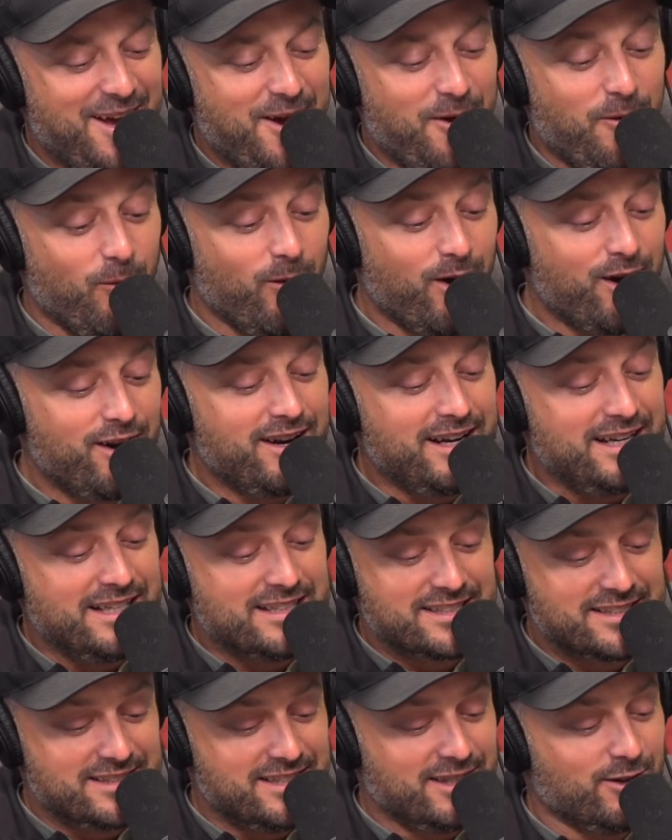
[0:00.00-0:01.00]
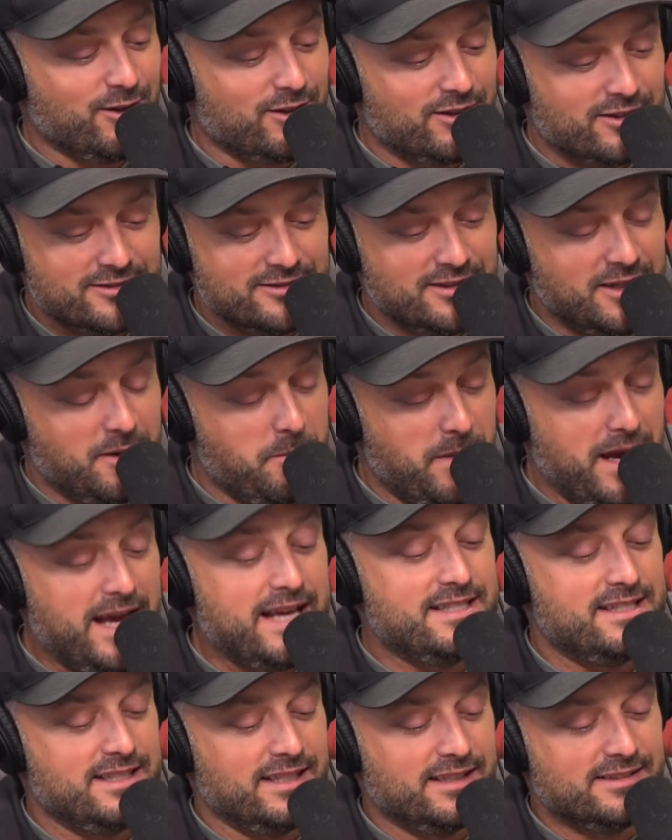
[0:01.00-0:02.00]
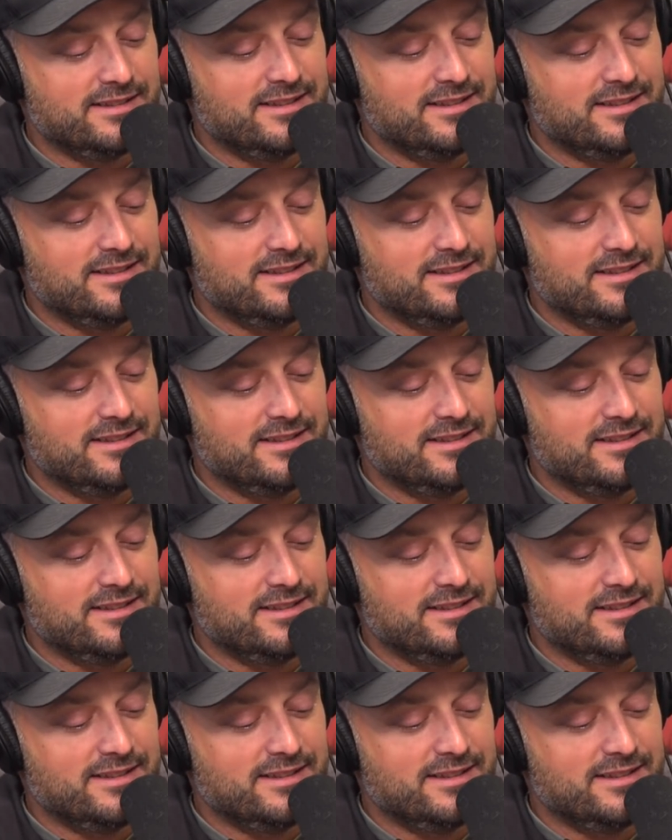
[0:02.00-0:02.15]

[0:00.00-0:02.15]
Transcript: Worried is still amazing.